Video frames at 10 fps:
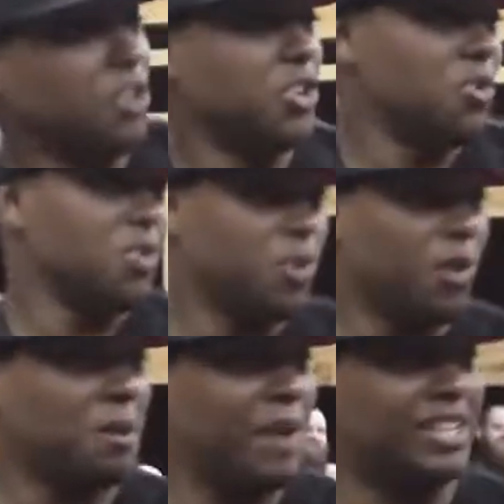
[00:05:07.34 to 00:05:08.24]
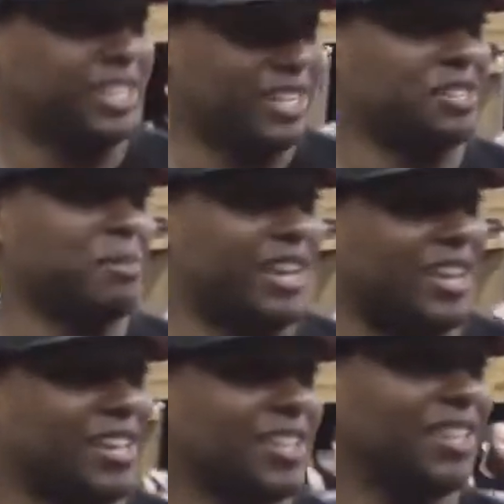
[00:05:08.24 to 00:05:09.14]
you you want a match against
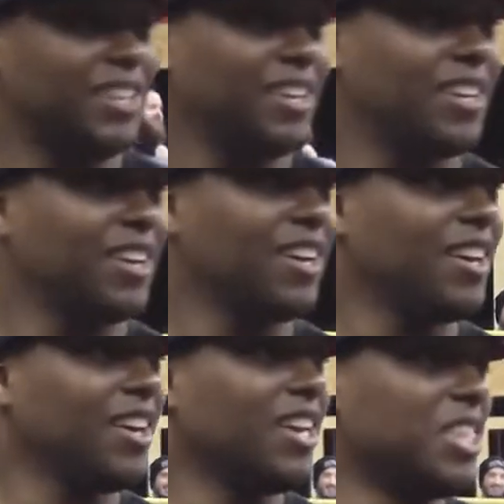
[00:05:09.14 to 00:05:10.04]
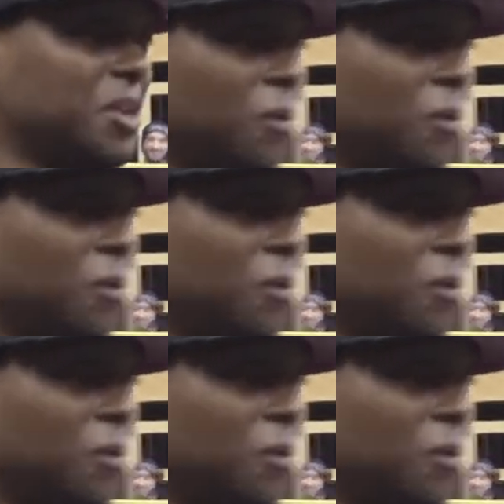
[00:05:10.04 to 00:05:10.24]
me? Yeah. You